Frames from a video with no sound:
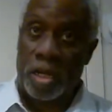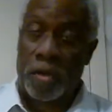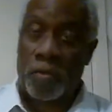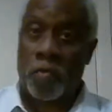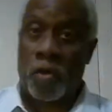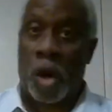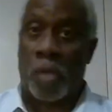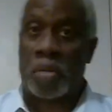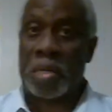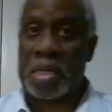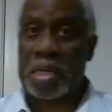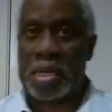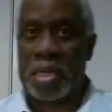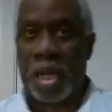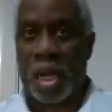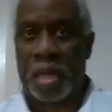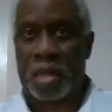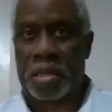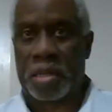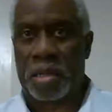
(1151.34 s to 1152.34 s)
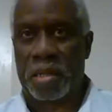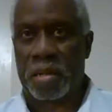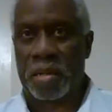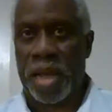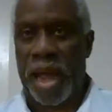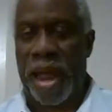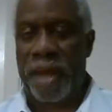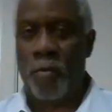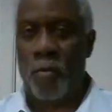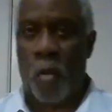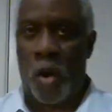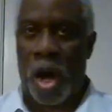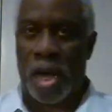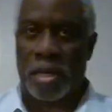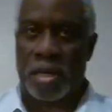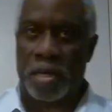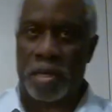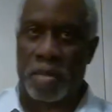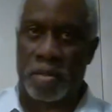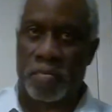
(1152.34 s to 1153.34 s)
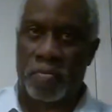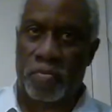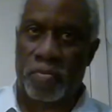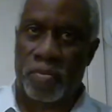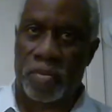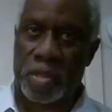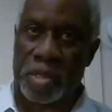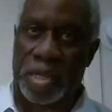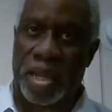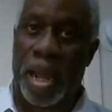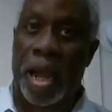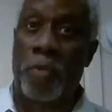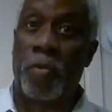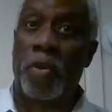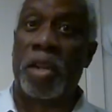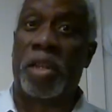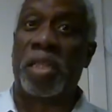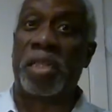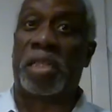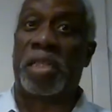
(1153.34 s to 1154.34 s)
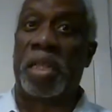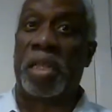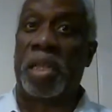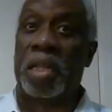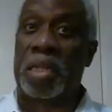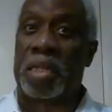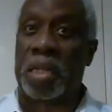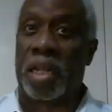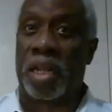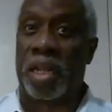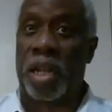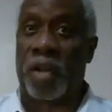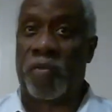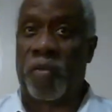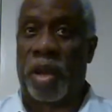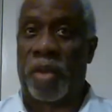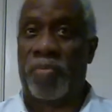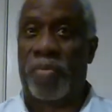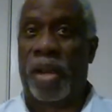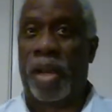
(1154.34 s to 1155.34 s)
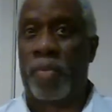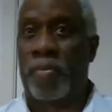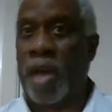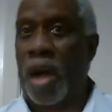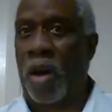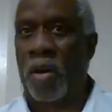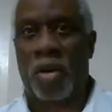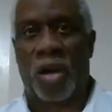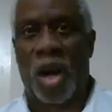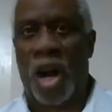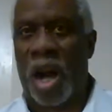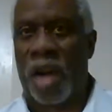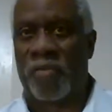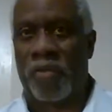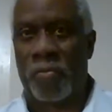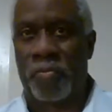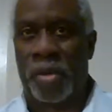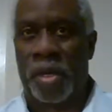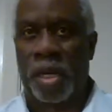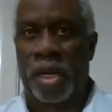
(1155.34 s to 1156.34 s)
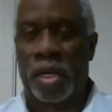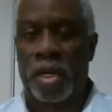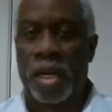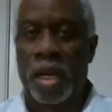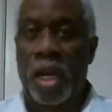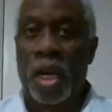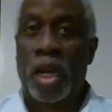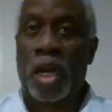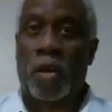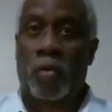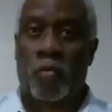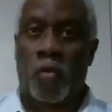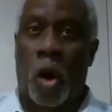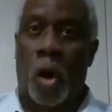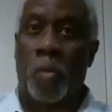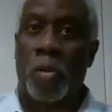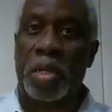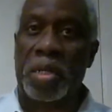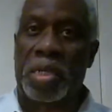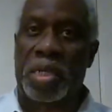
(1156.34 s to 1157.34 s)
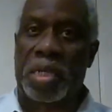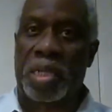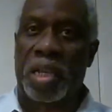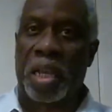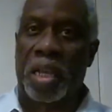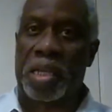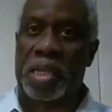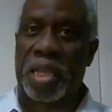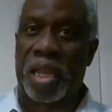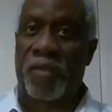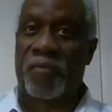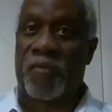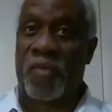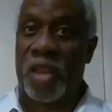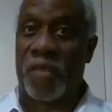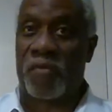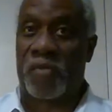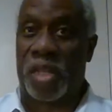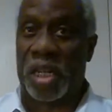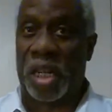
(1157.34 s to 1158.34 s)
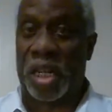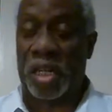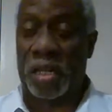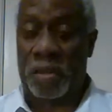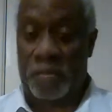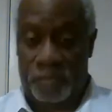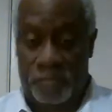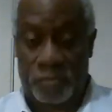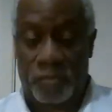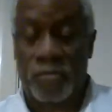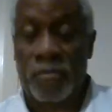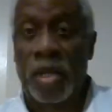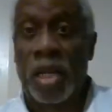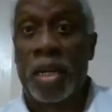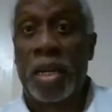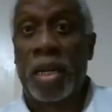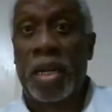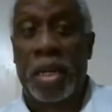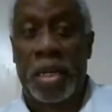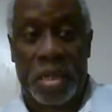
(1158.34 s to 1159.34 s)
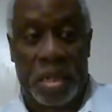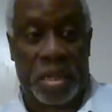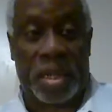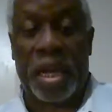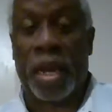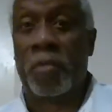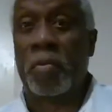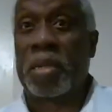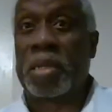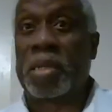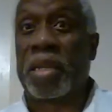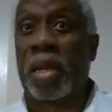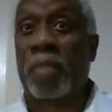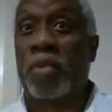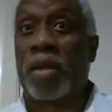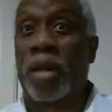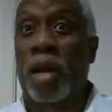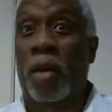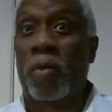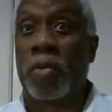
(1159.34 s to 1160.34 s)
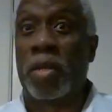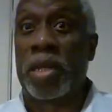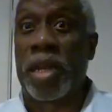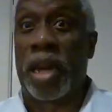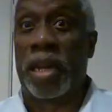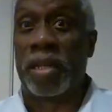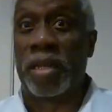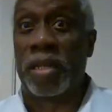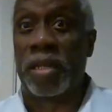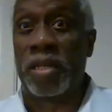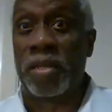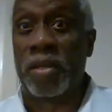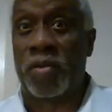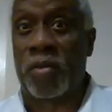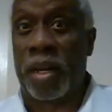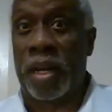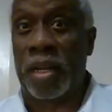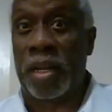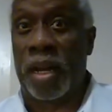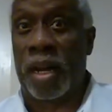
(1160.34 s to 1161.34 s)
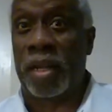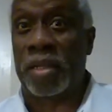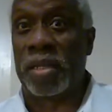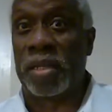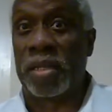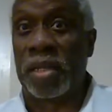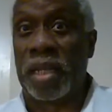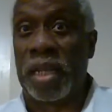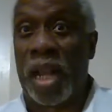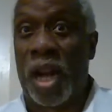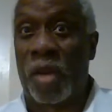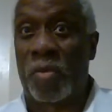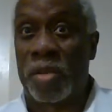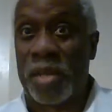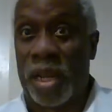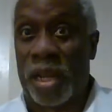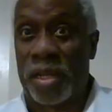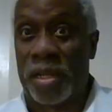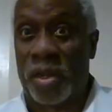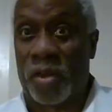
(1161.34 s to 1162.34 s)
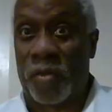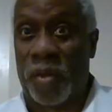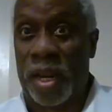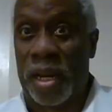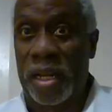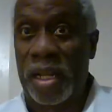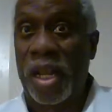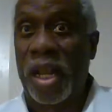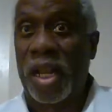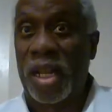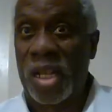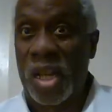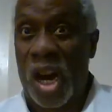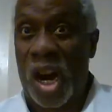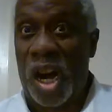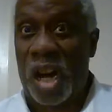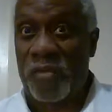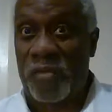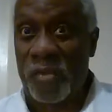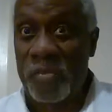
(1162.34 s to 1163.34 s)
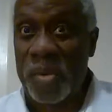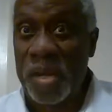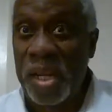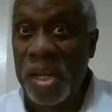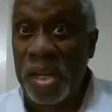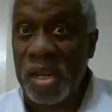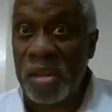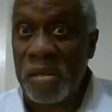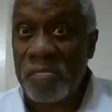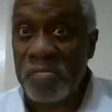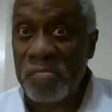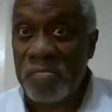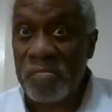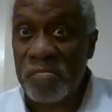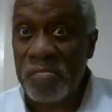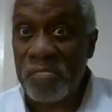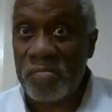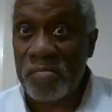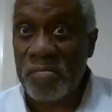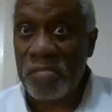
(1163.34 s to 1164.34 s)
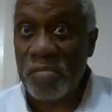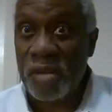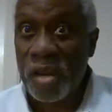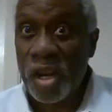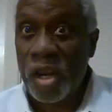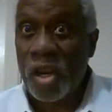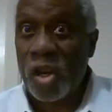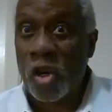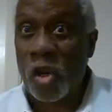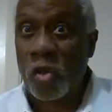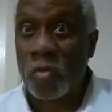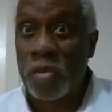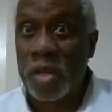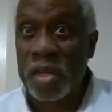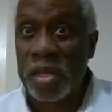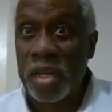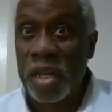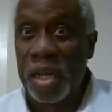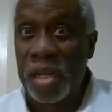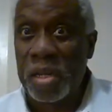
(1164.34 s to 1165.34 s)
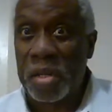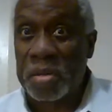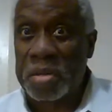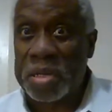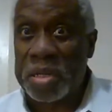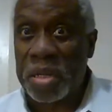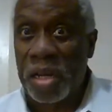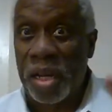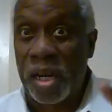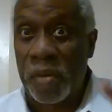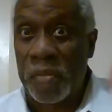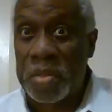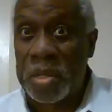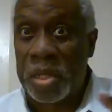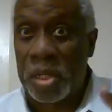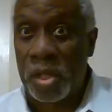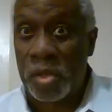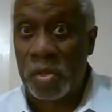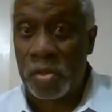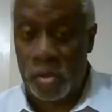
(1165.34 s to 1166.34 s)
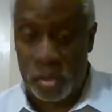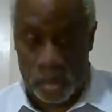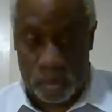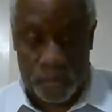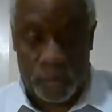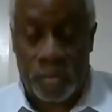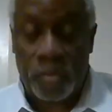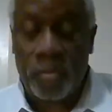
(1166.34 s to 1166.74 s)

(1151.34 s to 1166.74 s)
Romans 6 and 1. Shall we continue to sin that great may about God forbid? Romans 6 and 15. Shall we sin because we're not under great under the law, but under great? God forbid. Whom you yield your service to,